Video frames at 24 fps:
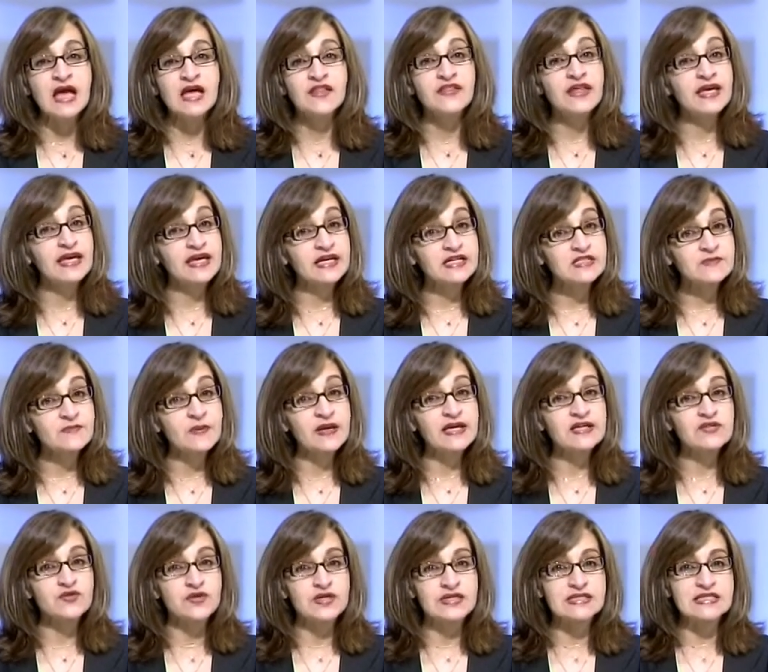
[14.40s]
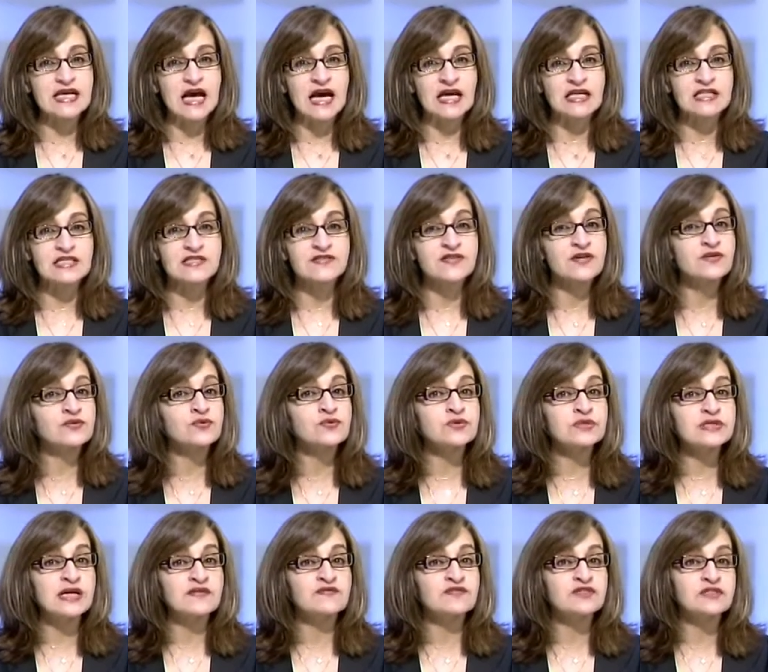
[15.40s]
They explained to His Highness the
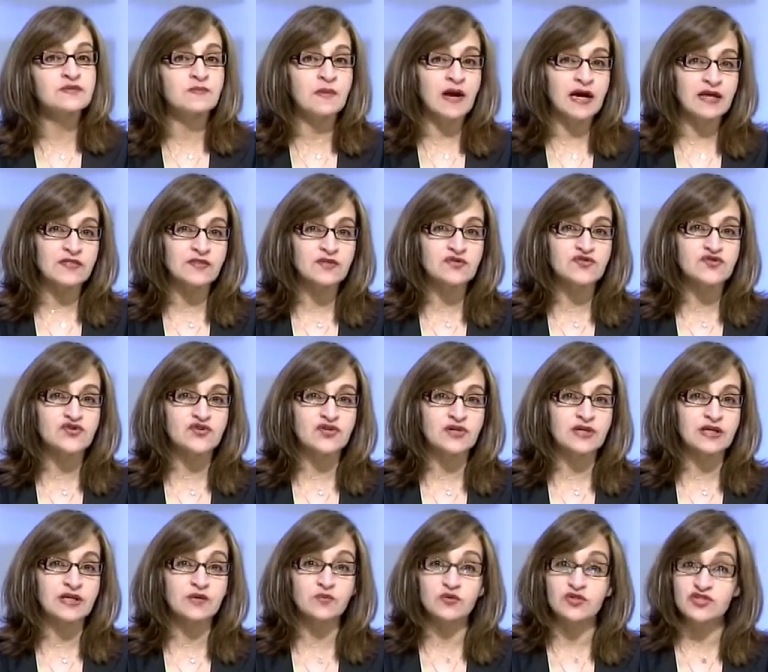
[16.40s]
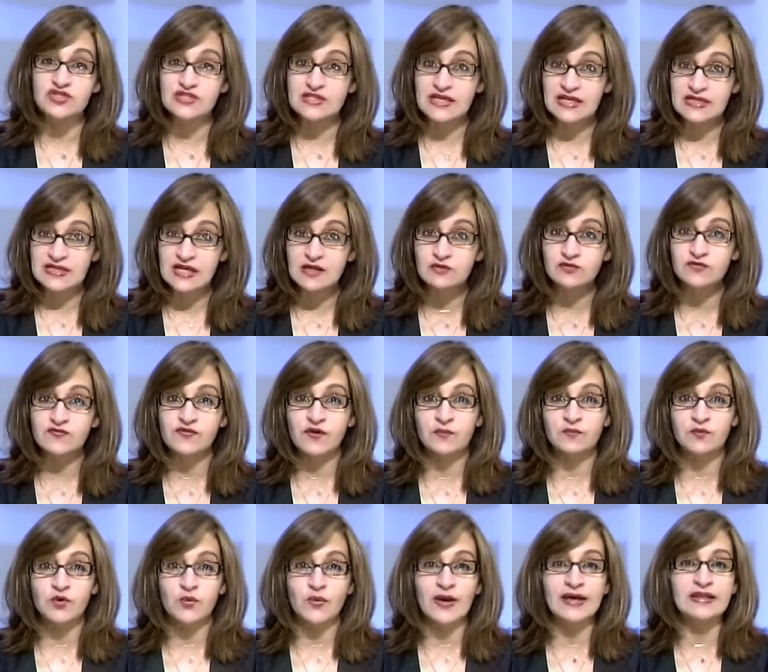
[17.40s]
route covered by the journey, which set out
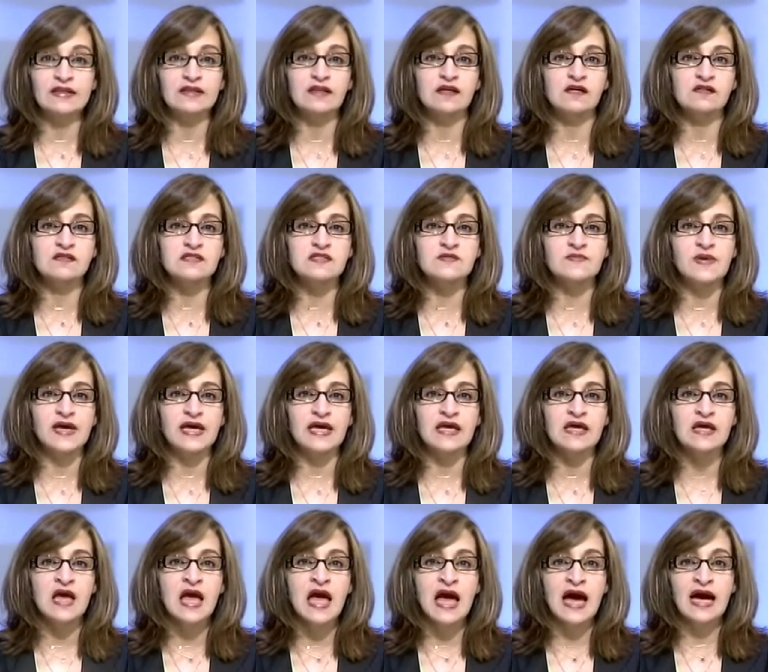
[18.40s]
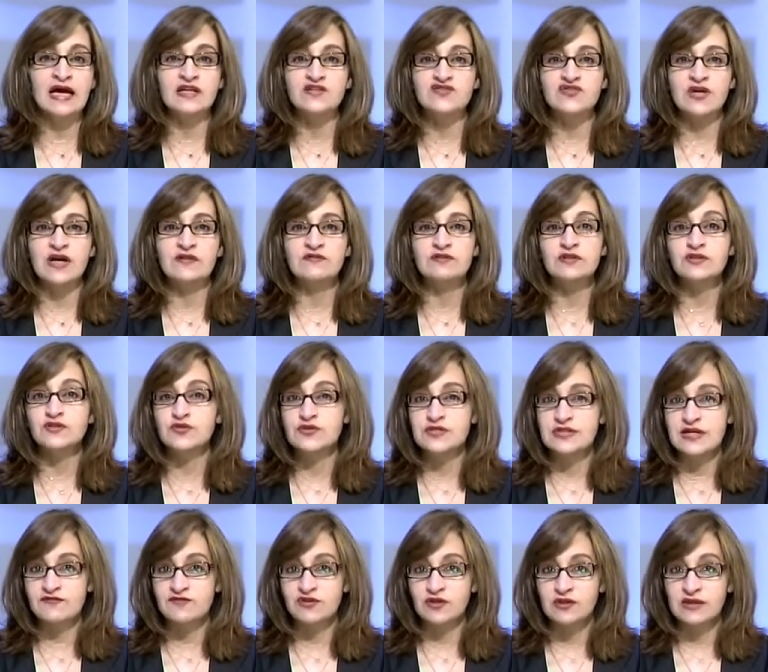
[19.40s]
from Kuwait last May and traveled to
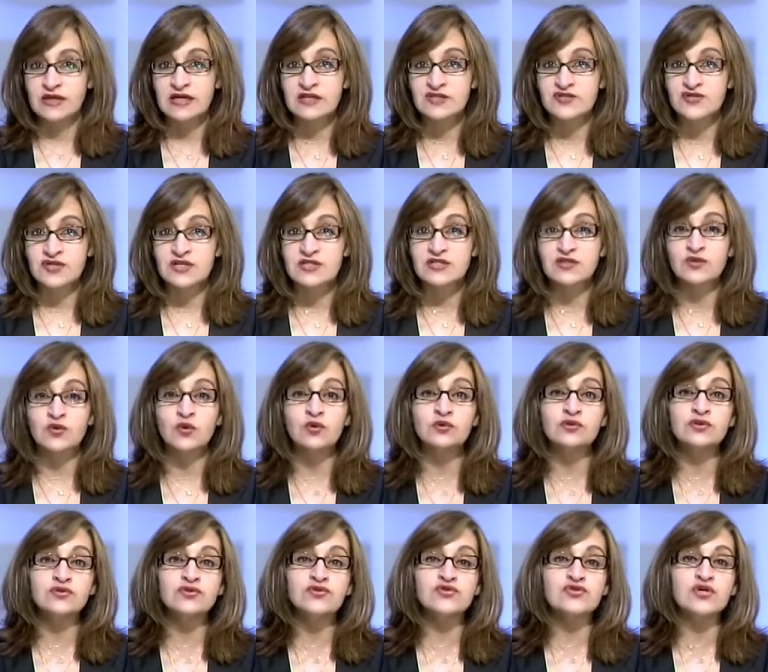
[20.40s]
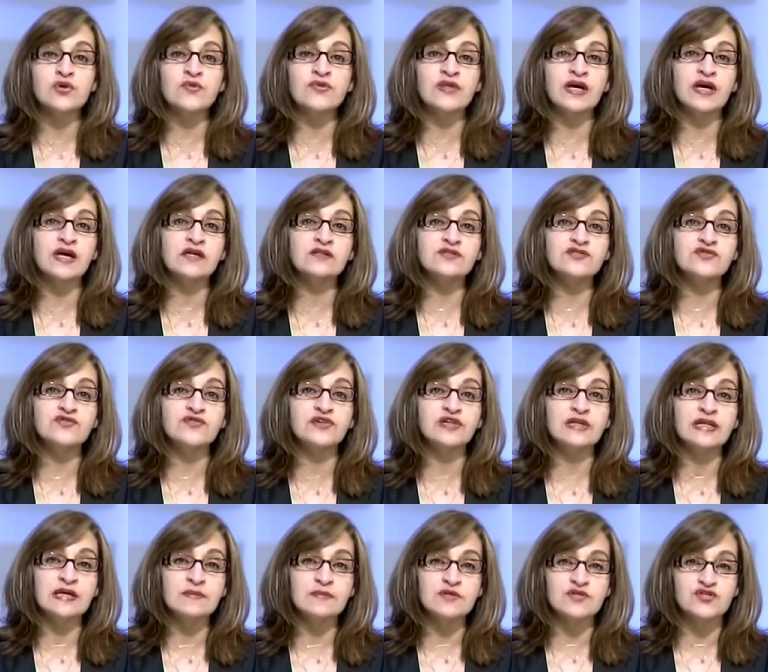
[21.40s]
several countries in order to show the
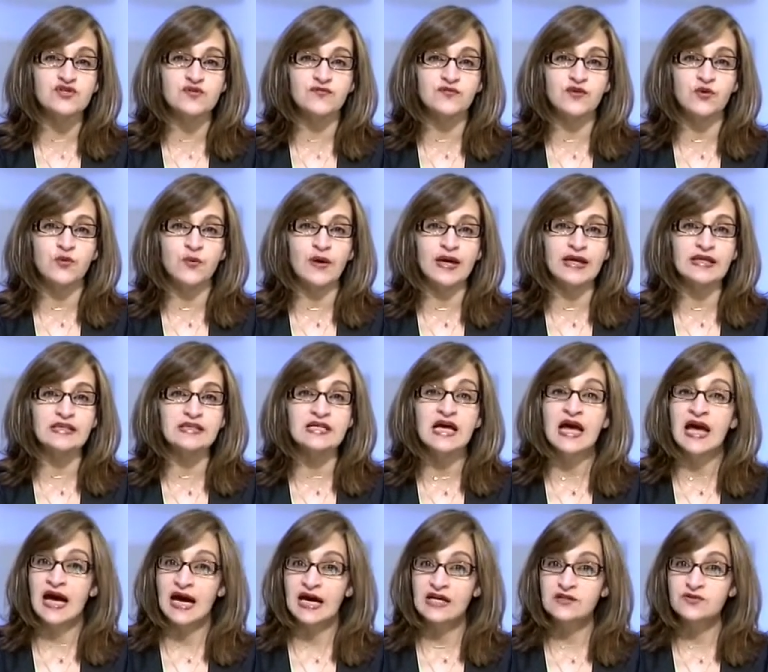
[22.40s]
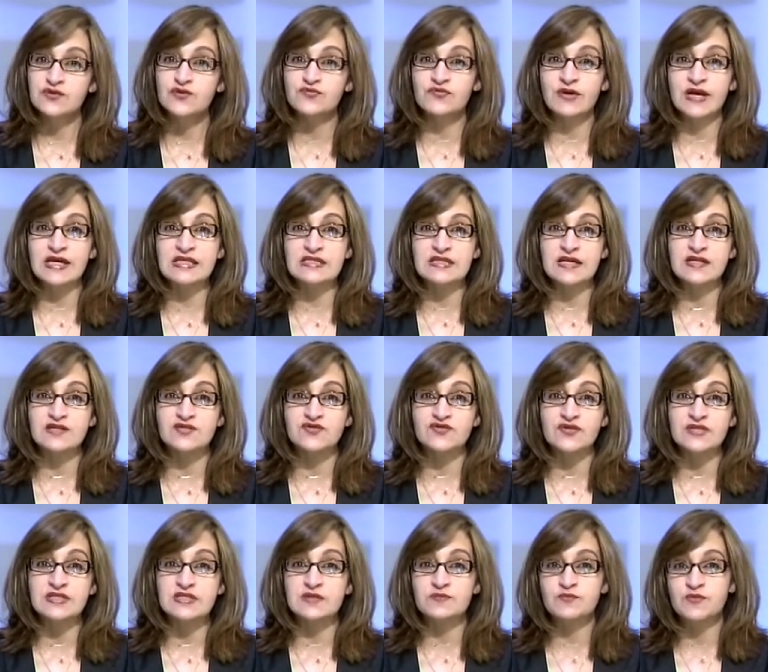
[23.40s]
cultural image of Kuwait and to raise
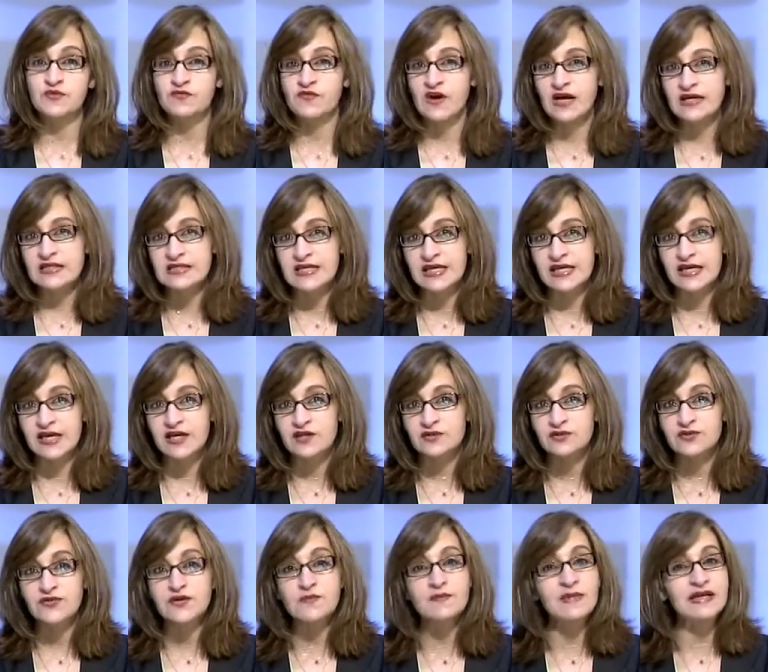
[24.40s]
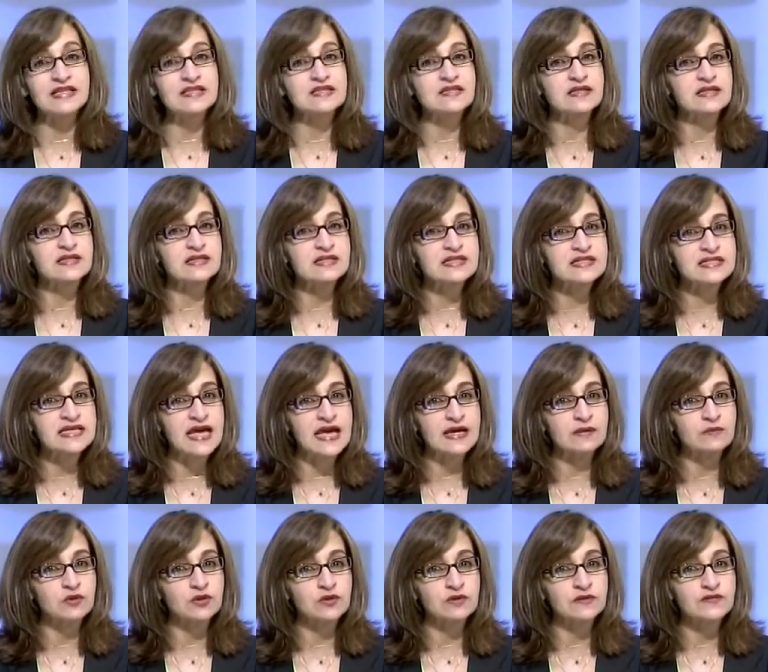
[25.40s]
interest in providing care to the mentally
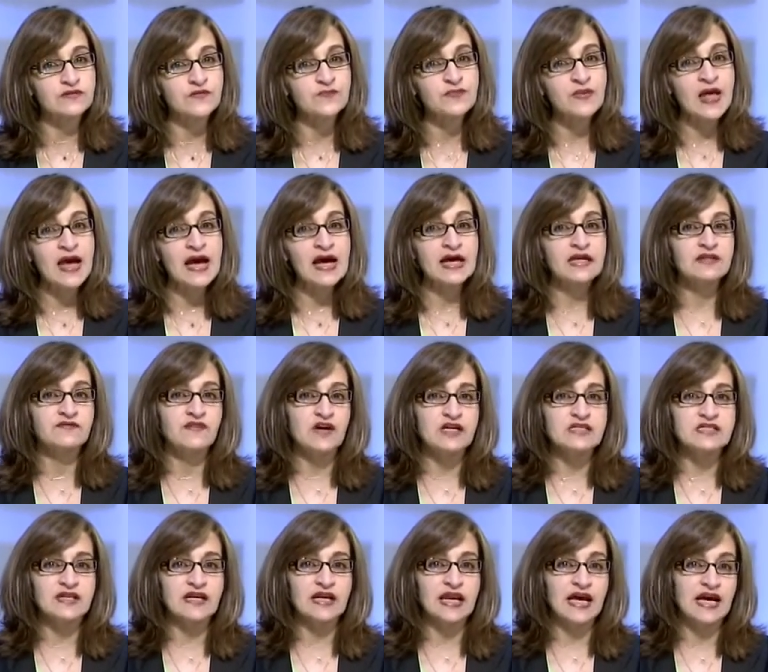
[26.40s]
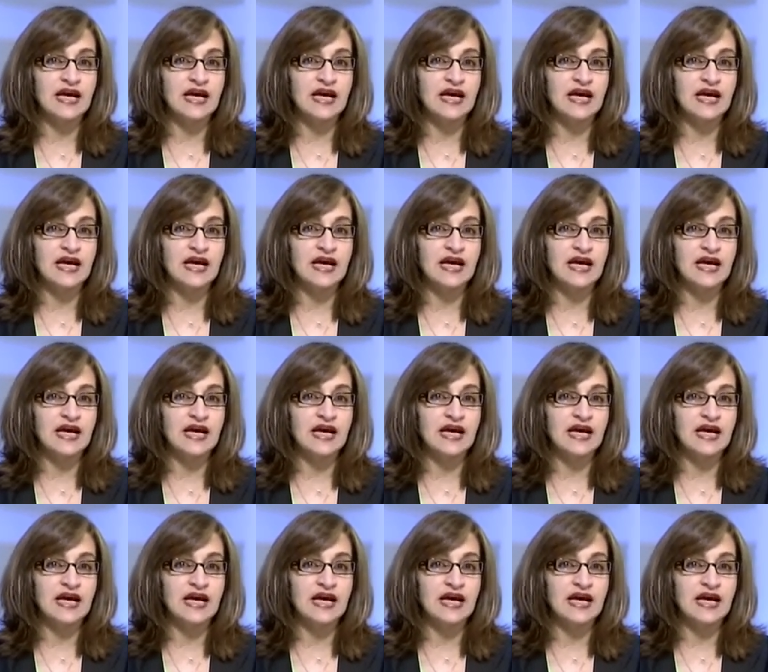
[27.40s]
disabled. Advisor Al